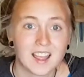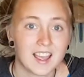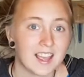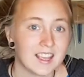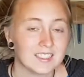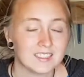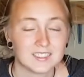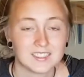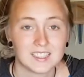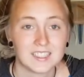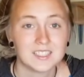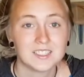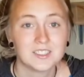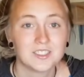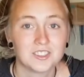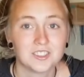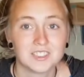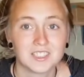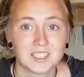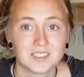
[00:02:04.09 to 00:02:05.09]
I stayed in
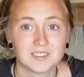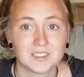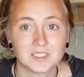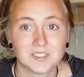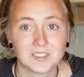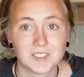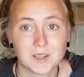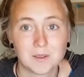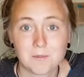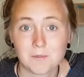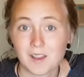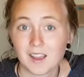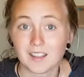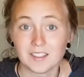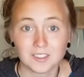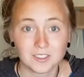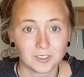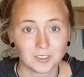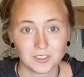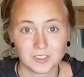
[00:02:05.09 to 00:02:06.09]
contact with them. I
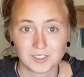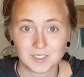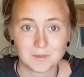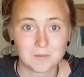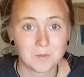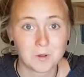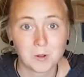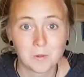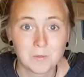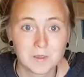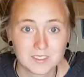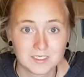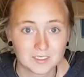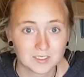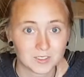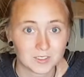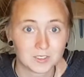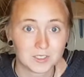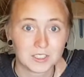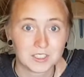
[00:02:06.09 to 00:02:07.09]
told them all my
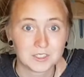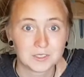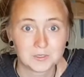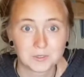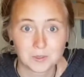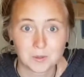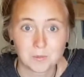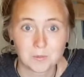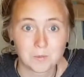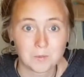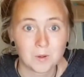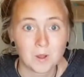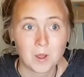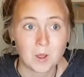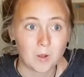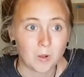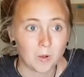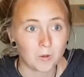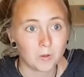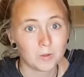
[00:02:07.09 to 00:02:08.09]
stories from
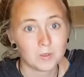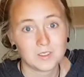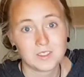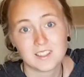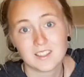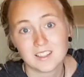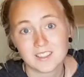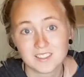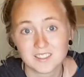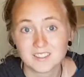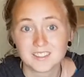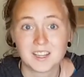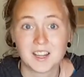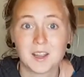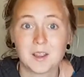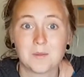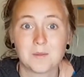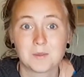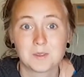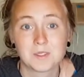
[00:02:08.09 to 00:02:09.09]
all the other
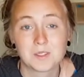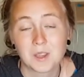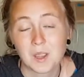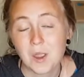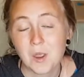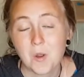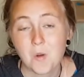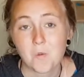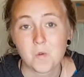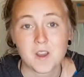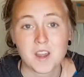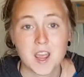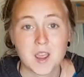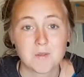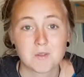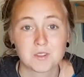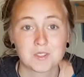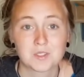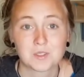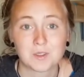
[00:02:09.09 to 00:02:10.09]
times when I
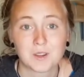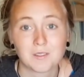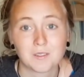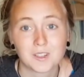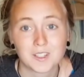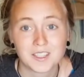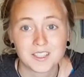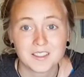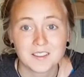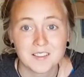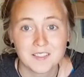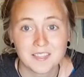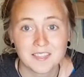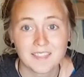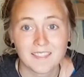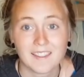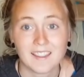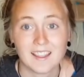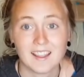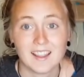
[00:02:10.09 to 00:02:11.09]
was traveling,
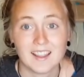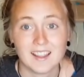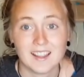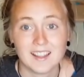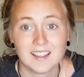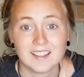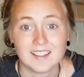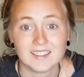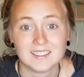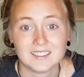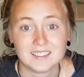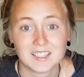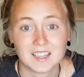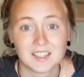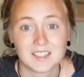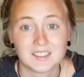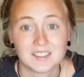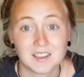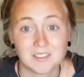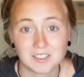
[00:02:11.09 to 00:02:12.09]
and
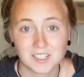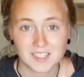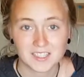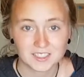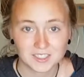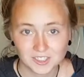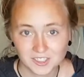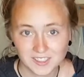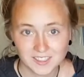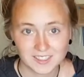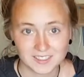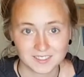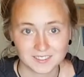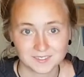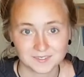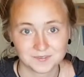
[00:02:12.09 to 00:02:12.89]
they really enjoyed it.